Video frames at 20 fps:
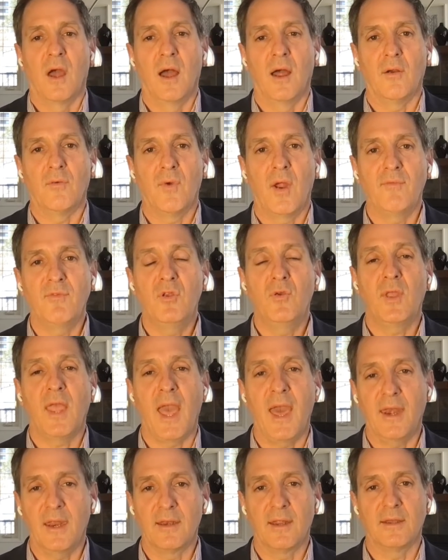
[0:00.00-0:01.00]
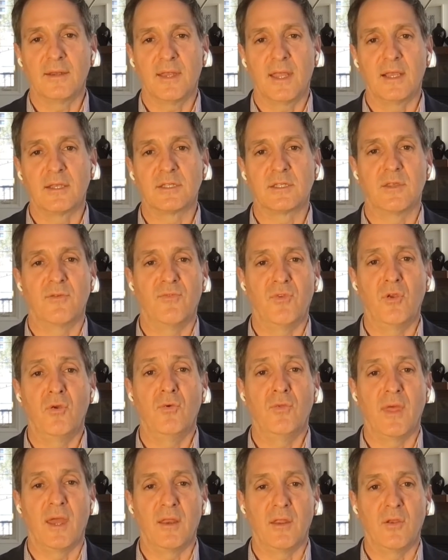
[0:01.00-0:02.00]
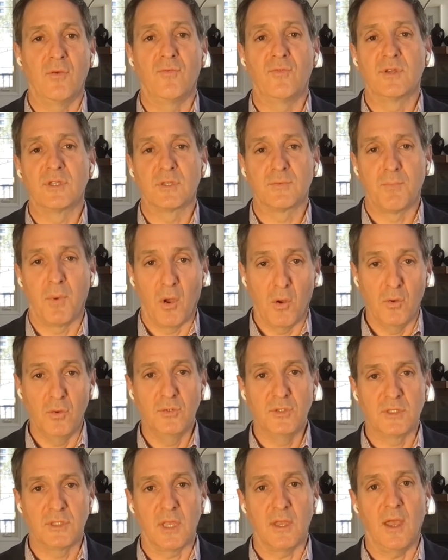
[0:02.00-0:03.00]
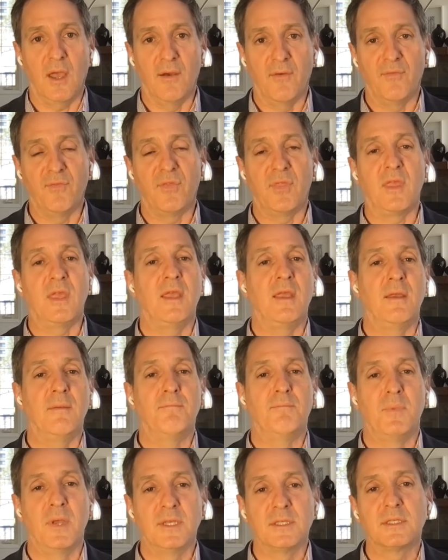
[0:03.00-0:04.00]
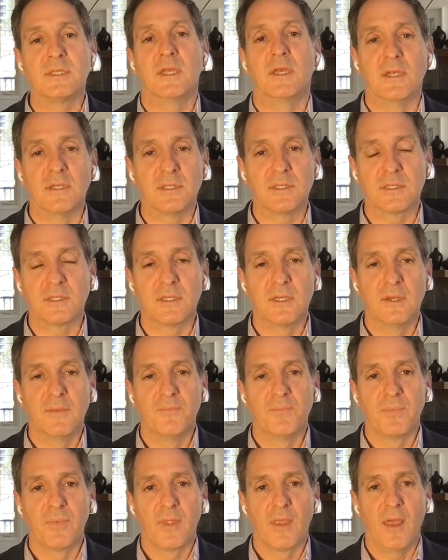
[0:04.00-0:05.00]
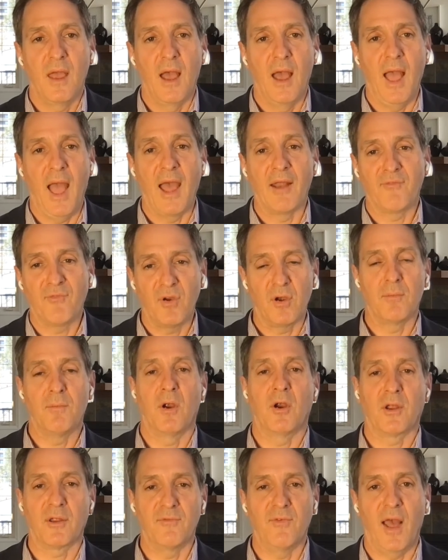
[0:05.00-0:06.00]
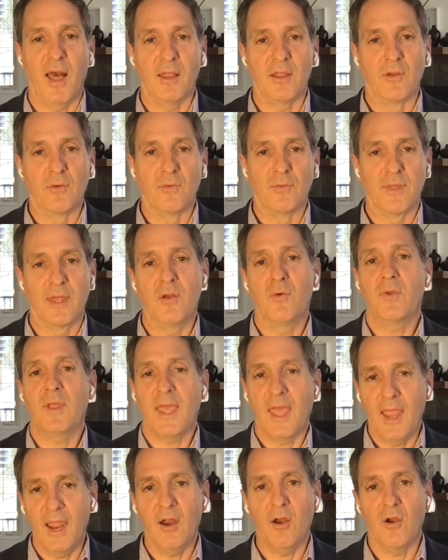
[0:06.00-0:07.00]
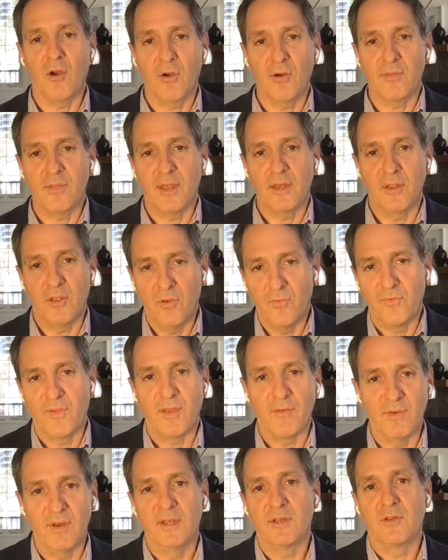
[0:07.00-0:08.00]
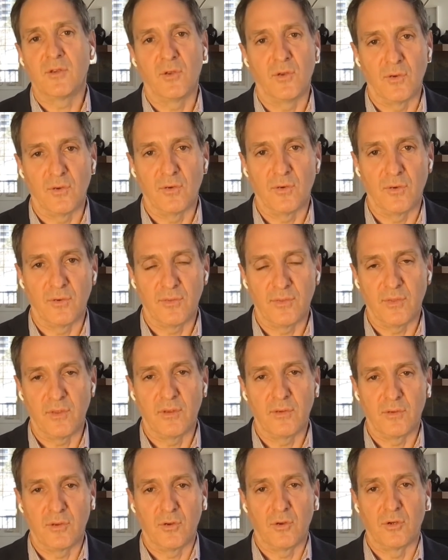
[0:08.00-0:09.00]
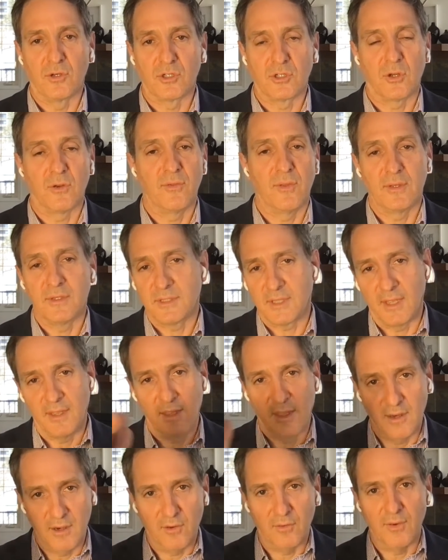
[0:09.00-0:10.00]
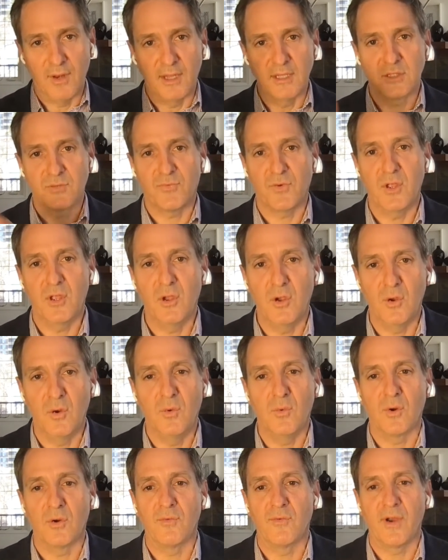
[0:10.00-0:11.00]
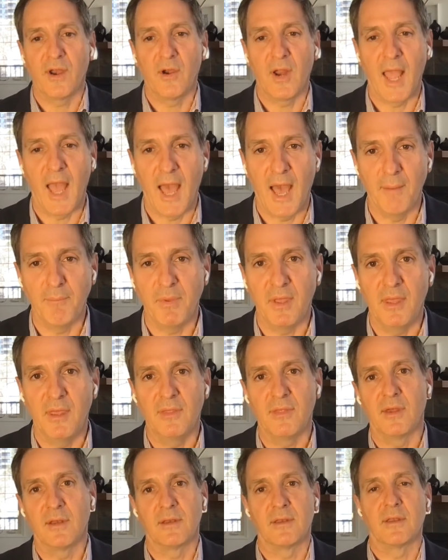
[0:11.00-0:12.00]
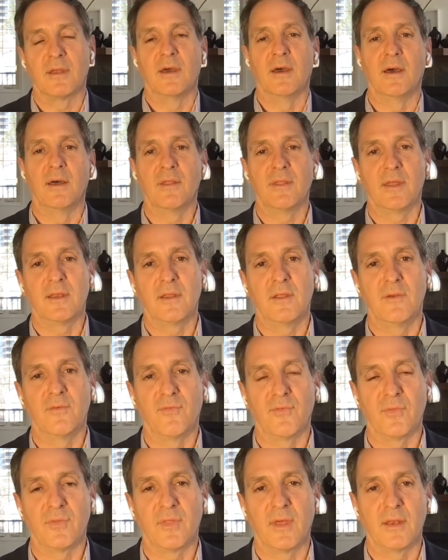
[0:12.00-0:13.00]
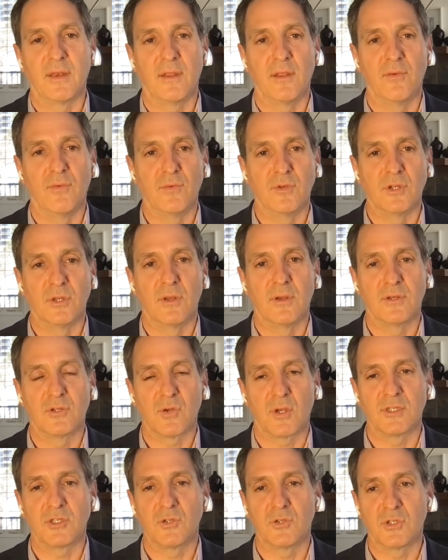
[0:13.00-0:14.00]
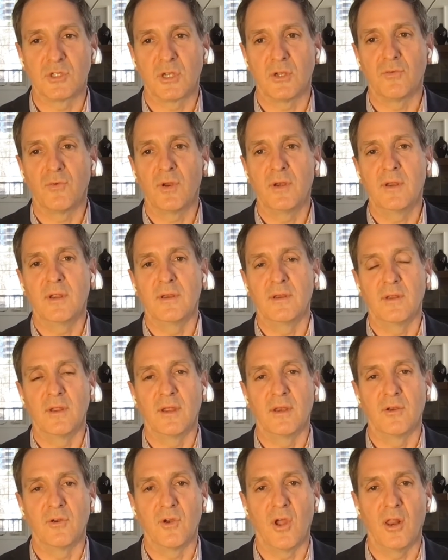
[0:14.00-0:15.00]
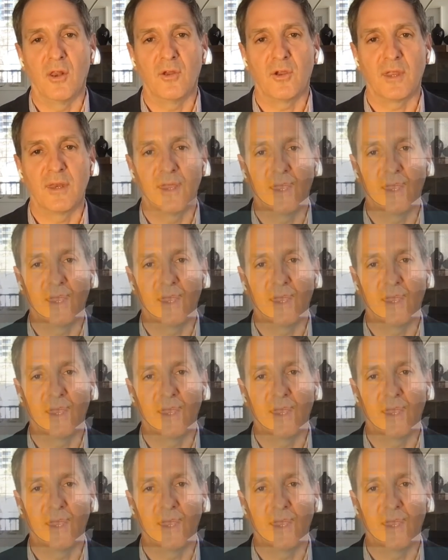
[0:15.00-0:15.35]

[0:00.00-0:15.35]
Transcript: Revenue Canada takes the view that you've disposed of the business at fair market value. They don't care that you've given it to your children. They're saying, nice for you. We're very happy that you trust your children and you're not looking to